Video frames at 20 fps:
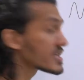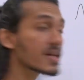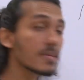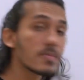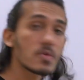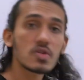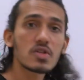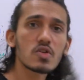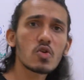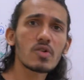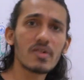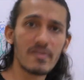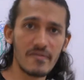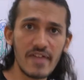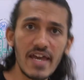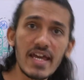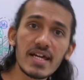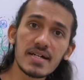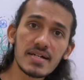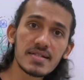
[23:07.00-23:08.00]
about the role of
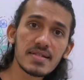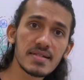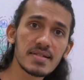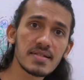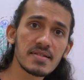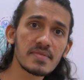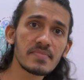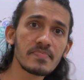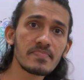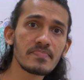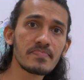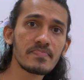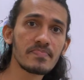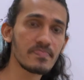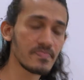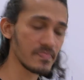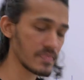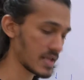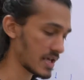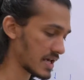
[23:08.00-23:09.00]
vagus.
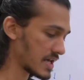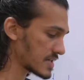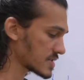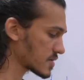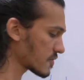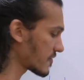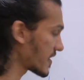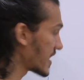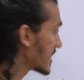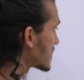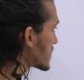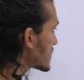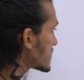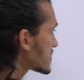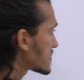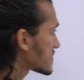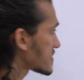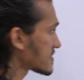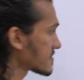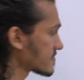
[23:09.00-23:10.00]
So
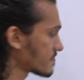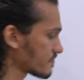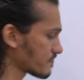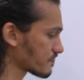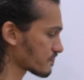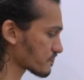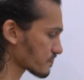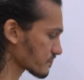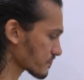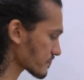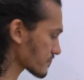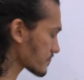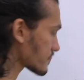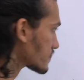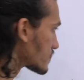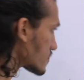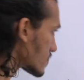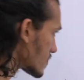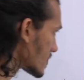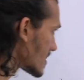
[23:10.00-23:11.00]
vagus
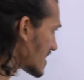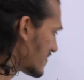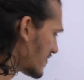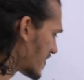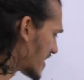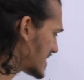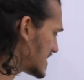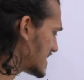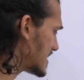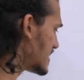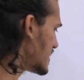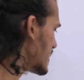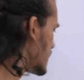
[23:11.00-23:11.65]
finally